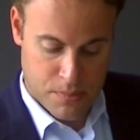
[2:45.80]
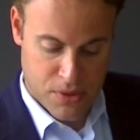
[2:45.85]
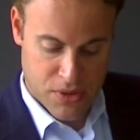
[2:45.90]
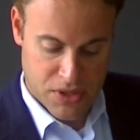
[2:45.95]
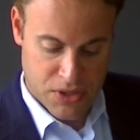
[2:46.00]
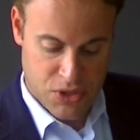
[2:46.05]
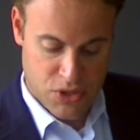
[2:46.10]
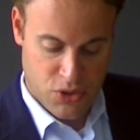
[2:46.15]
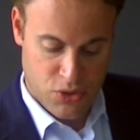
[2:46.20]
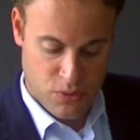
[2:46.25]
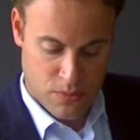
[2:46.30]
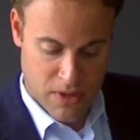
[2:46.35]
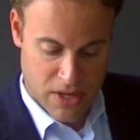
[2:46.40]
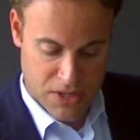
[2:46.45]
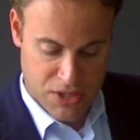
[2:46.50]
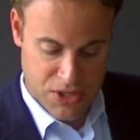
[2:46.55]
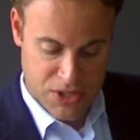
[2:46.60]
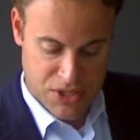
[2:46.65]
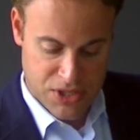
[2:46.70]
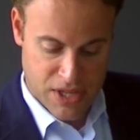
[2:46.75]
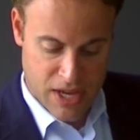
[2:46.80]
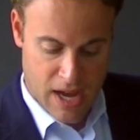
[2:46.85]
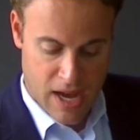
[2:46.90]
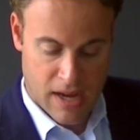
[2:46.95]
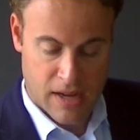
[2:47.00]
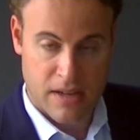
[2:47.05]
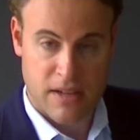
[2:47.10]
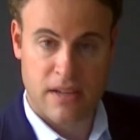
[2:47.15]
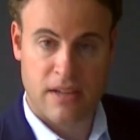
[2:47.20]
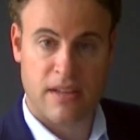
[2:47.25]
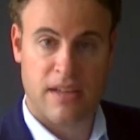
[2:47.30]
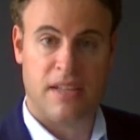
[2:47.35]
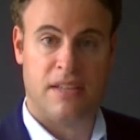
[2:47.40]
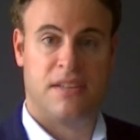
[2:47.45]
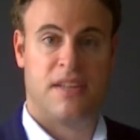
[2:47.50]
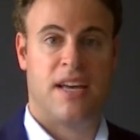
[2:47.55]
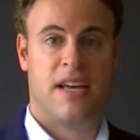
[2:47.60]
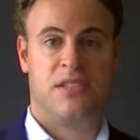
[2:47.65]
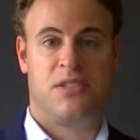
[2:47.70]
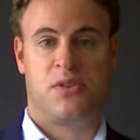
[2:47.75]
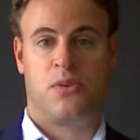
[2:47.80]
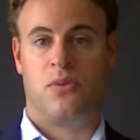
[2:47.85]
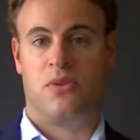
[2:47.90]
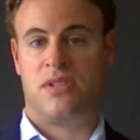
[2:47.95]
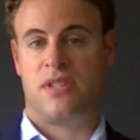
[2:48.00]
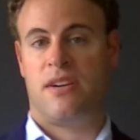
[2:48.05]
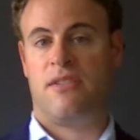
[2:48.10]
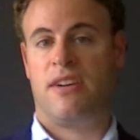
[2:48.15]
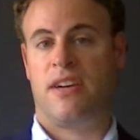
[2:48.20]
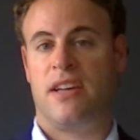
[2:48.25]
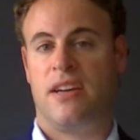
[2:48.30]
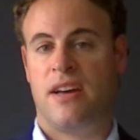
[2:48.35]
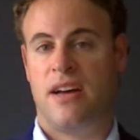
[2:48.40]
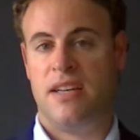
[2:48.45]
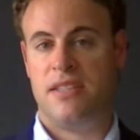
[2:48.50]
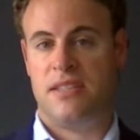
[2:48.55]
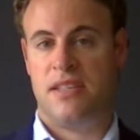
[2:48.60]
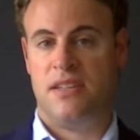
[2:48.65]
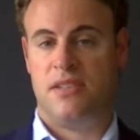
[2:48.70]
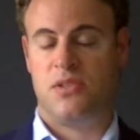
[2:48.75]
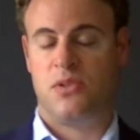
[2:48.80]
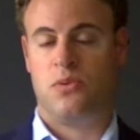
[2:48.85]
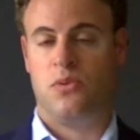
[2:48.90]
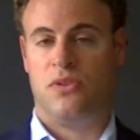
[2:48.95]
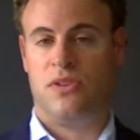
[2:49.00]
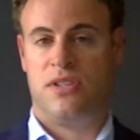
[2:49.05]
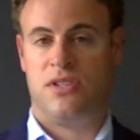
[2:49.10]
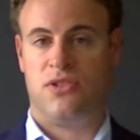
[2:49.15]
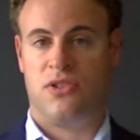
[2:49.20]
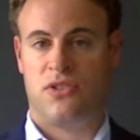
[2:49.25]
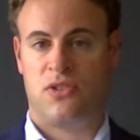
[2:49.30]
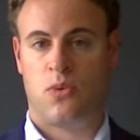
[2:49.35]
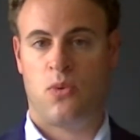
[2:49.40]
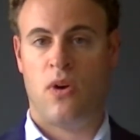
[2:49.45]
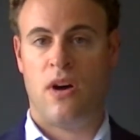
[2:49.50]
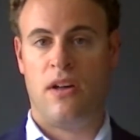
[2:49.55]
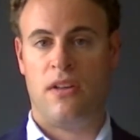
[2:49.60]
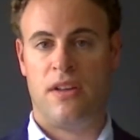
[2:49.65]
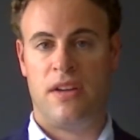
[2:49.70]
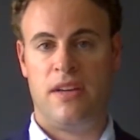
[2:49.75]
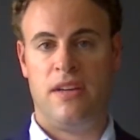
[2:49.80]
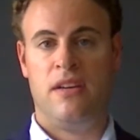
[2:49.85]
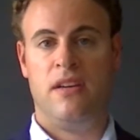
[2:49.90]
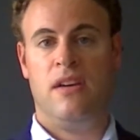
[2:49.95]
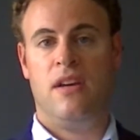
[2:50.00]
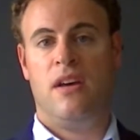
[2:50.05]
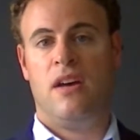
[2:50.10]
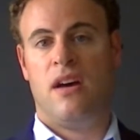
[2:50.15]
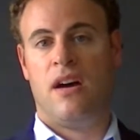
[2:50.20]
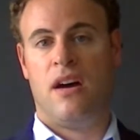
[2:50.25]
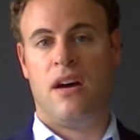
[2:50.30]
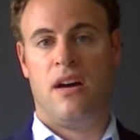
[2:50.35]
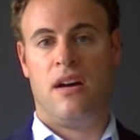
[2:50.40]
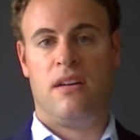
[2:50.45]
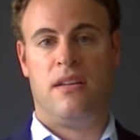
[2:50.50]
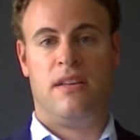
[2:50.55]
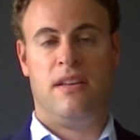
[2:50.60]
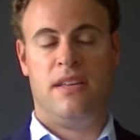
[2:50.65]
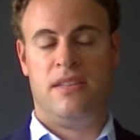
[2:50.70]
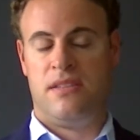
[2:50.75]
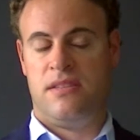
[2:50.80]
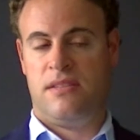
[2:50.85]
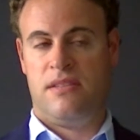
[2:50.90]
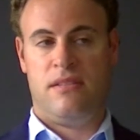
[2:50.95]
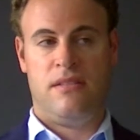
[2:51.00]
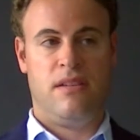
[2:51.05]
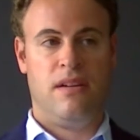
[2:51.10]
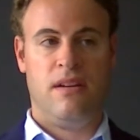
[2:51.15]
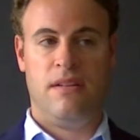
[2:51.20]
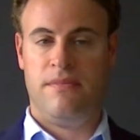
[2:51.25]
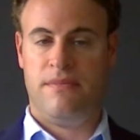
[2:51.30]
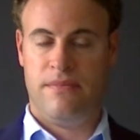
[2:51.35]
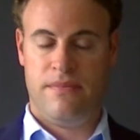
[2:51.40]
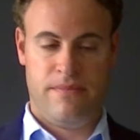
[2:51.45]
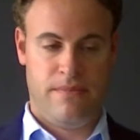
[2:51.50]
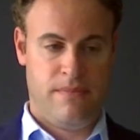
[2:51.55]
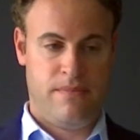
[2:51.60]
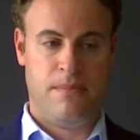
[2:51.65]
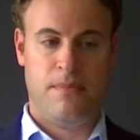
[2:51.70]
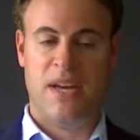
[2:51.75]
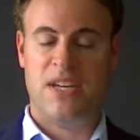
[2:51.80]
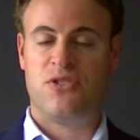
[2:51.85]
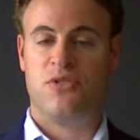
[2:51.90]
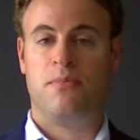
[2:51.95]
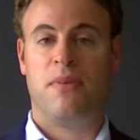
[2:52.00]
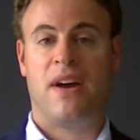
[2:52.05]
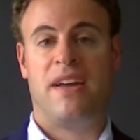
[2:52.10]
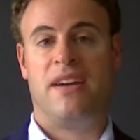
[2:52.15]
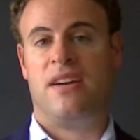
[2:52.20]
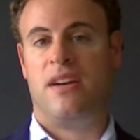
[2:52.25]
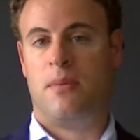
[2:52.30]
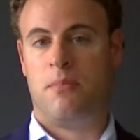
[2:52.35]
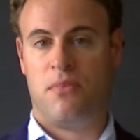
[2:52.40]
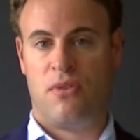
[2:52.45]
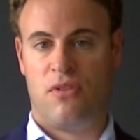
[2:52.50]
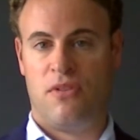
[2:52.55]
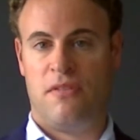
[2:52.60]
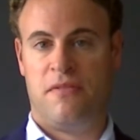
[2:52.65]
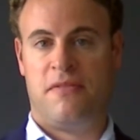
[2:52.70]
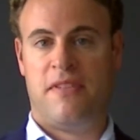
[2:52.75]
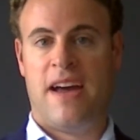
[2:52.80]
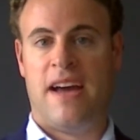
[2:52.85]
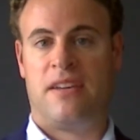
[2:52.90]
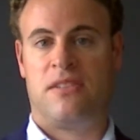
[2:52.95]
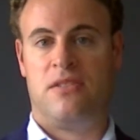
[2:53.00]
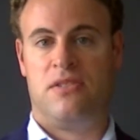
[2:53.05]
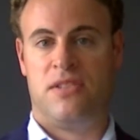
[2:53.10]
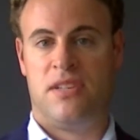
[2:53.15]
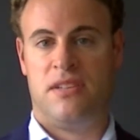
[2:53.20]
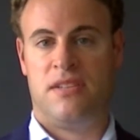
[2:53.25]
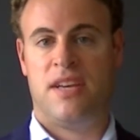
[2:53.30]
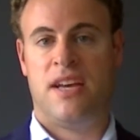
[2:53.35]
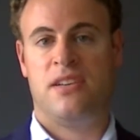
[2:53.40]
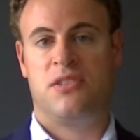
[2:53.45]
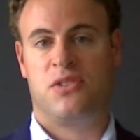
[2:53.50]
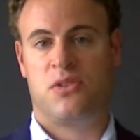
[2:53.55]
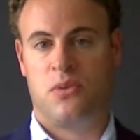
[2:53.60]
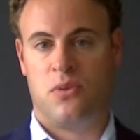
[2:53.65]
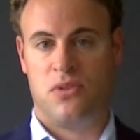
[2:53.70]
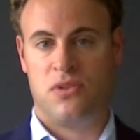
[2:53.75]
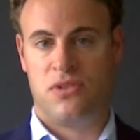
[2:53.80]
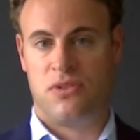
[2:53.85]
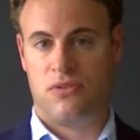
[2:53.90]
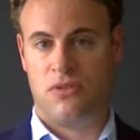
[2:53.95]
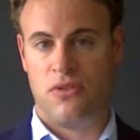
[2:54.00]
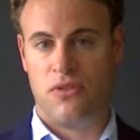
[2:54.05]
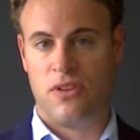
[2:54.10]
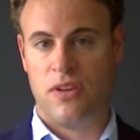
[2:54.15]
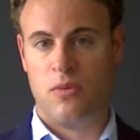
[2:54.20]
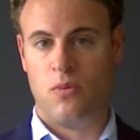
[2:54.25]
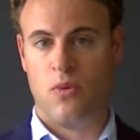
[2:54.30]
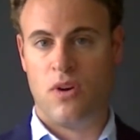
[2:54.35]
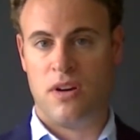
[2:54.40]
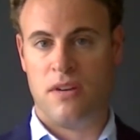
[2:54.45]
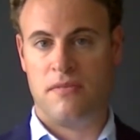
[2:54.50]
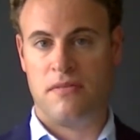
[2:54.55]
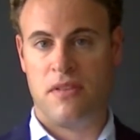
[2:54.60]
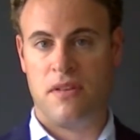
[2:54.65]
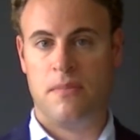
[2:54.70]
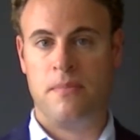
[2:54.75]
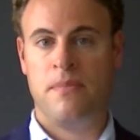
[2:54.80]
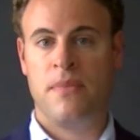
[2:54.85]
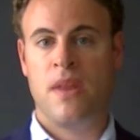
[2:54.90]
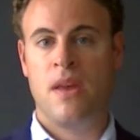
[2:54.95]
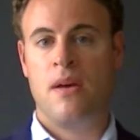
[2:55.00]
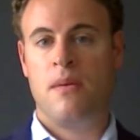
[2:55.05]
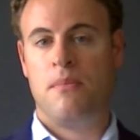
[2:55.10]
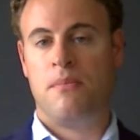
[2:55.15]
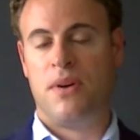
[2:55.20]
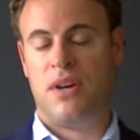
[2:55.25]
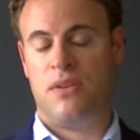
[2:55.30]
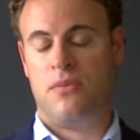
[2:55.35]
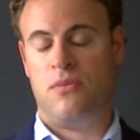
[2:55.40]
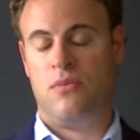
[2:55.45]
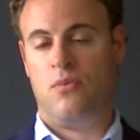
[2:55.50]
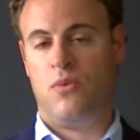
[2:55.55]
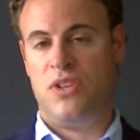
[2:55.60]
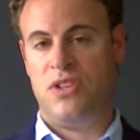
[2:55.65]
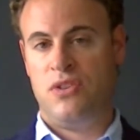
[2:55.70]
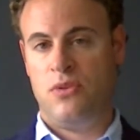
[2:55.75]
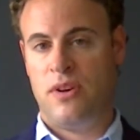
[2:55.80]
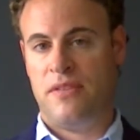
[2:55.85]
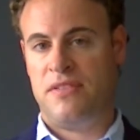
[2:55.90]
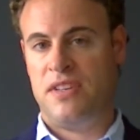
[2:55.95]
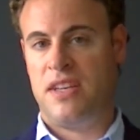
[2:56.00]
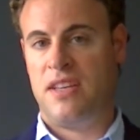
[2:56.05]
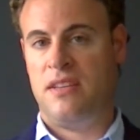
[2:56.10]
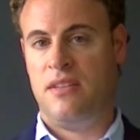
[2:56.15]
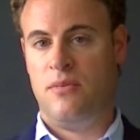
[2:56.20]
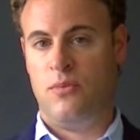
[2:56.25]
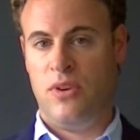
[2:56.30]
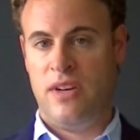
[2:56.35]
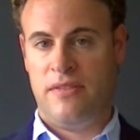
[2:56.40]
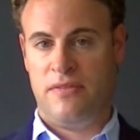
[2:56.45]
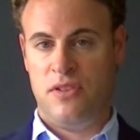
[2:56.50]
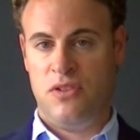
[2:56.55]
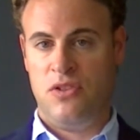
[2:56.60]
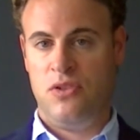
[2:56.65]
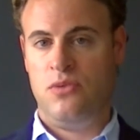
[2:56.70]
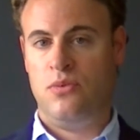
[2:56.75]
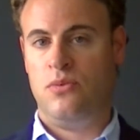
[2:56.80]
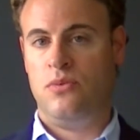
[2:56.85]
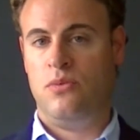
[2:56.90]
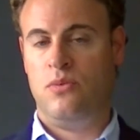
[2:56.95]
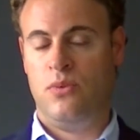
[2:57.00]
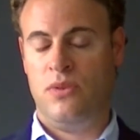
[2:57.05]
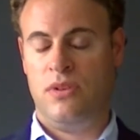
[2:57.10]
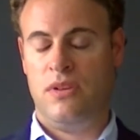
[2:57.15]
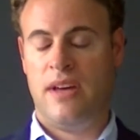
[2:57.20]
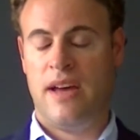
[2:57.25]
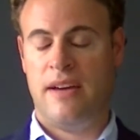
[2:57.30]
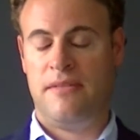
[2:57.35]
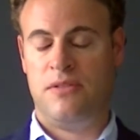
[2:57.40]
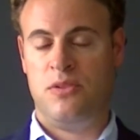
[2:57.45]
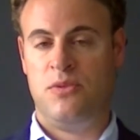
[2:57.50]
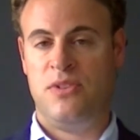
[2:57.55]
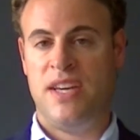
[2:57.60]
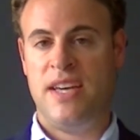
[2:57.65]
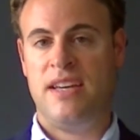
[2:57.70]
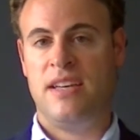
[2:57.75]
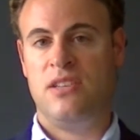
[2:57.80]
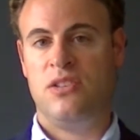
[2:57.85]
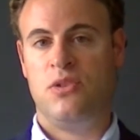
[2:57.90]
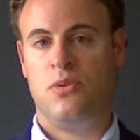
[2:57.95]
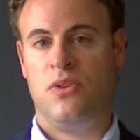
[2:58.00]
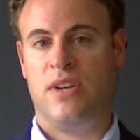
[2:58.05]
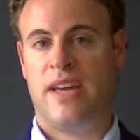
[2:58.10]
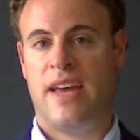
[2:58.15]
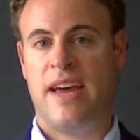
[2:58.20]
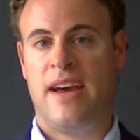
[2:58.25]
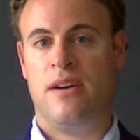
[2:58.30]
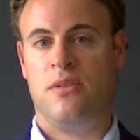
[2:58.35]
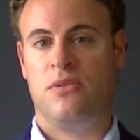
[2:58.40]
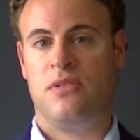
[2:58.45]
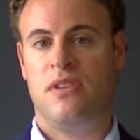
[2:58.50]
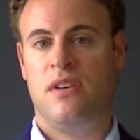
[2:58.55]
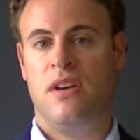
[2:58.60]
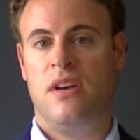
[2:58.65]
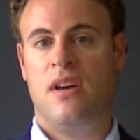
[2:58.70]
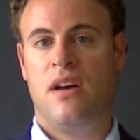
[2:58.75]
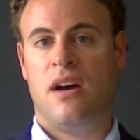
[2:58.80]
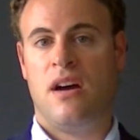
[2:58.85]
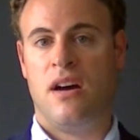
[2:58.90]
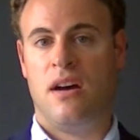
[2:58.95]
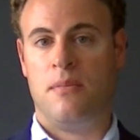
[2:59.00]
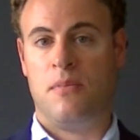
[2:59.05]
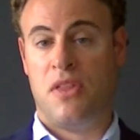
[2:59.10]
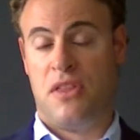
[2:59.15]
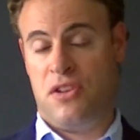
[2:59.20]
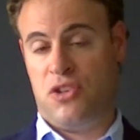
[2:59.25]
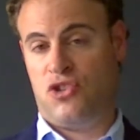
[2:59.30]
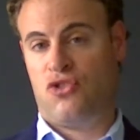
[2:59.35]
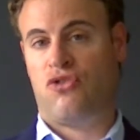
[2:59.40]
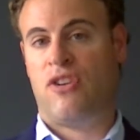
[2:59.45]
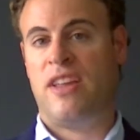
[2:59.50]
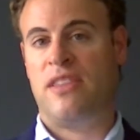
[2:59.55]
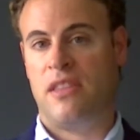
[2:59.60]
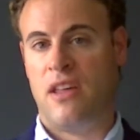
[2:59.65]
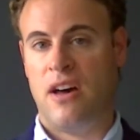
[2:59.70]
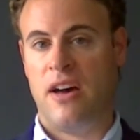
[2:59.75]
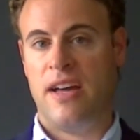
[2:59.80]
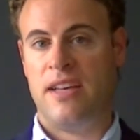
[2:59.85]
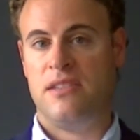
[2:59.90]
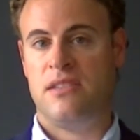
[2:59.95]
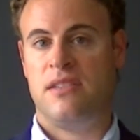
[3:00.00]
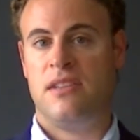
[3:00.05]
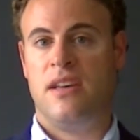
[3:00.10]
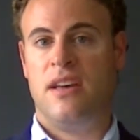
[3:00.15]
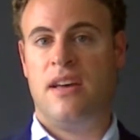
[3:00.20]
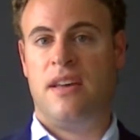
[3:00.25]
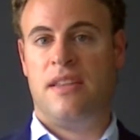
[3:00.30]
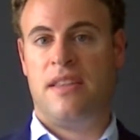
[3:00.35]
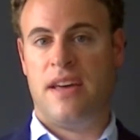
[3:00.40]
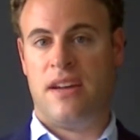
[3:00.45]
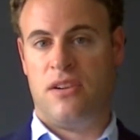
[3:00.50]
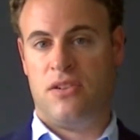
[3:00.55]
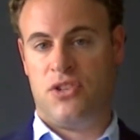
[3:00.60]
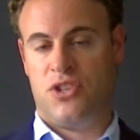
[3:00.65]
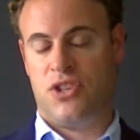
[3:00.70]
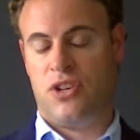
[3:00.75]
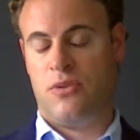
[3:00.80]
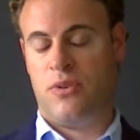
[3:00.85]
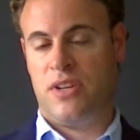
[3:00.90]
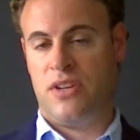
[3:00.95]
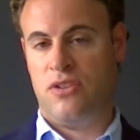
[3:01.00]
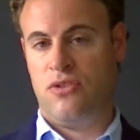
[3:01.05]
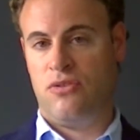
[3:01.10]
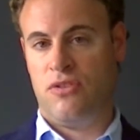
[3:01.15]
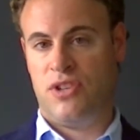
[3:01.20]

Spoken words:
put too much stock in test scores. I recognize that a school district's quality is measured by a number of factors, and test scores are only one of them. But we have to take into account the trend lines that are showing New